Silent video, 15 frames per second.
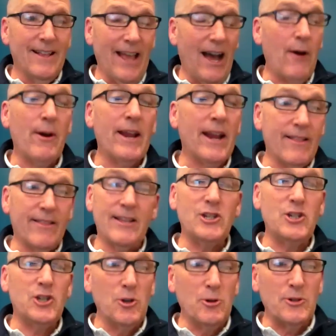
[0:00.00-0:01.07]
now I get the
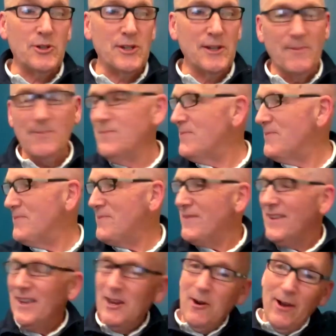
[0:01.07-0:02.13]
juice,
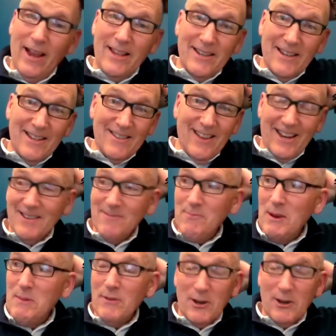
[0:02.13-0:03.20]
and it's like,
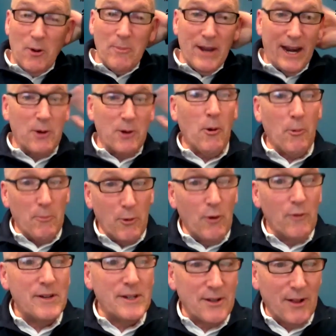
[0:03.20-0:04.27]
people that know me, I quote
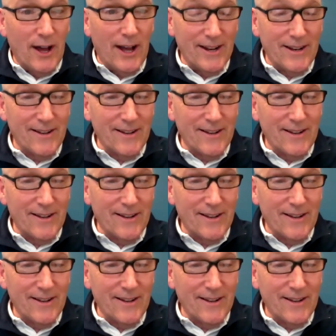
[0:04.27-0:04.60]
movies a lot.